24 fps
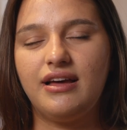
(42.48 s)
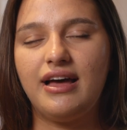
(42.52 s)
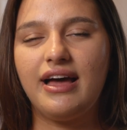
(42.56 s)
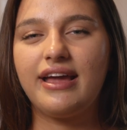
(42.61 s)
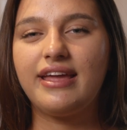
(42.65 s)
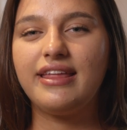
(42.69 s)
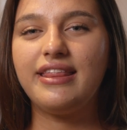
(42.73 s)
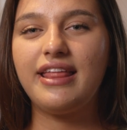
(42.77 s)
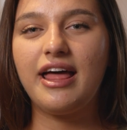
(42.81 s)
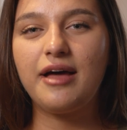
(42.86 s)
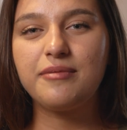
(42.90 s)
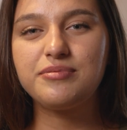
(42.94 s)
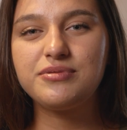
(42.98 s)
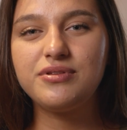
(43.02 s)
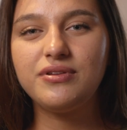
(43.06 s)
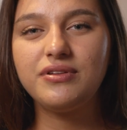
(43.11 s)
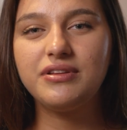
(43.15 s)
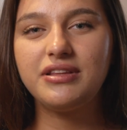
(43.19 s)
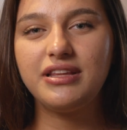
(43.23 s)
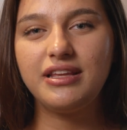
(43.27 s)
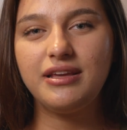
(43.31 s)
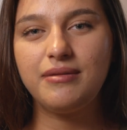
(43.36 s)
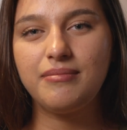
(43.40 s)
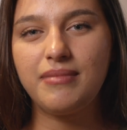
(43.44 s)
I can
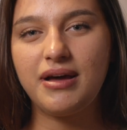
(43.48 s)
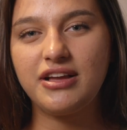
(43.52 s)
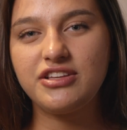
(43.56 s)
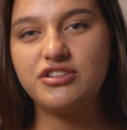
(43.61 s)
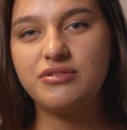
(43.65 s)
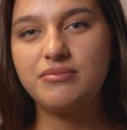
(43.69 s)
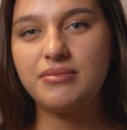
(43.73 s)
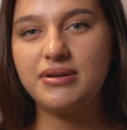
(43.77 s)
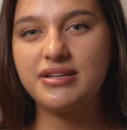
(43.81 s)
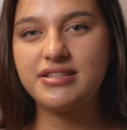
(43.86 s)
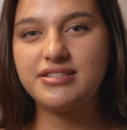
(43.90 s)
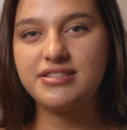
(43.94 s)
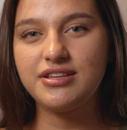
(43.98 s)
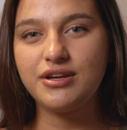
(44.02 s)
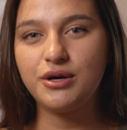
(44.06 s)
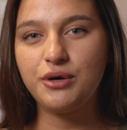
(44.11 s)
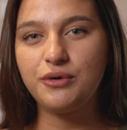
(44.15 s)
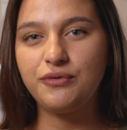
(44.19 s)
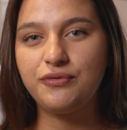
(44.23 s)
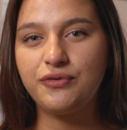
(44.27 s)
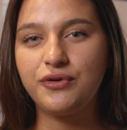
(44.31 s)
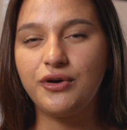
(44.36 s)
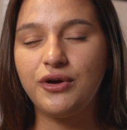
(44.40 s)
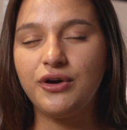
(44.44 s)
absolutely imagine
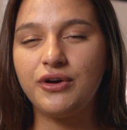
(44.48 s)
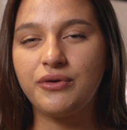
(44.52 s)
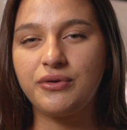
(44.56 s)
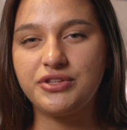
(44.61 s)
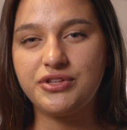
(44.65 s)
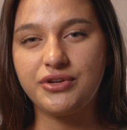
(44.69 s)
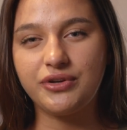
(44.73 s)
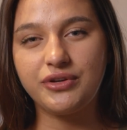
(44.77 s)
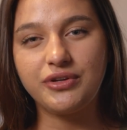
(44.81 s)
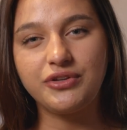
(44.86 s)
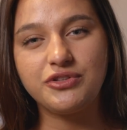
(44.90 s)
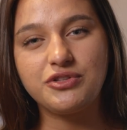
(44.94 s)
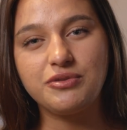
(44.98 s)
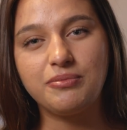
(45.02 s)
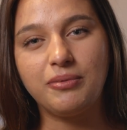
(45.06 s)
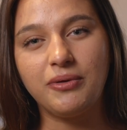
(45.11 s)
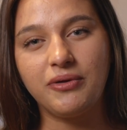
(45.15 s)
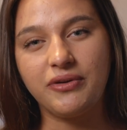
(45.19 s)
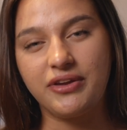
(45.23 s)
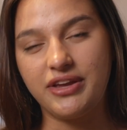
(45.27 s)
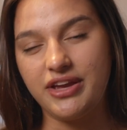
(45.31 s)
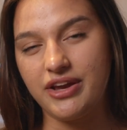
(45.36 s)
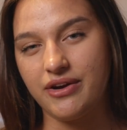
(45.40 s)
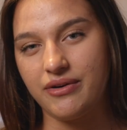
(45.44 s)
myself returning to
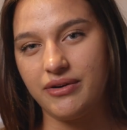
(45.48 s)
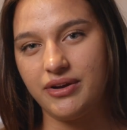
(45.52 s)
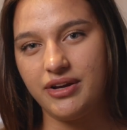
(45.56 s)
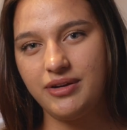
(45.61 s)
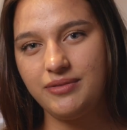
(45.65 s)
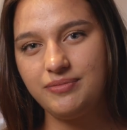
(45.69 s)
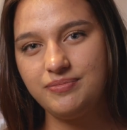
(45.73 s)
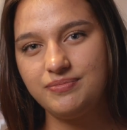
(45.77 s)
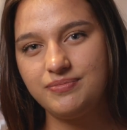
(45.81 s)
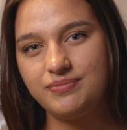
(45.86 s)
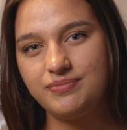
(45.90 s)
Bulgaria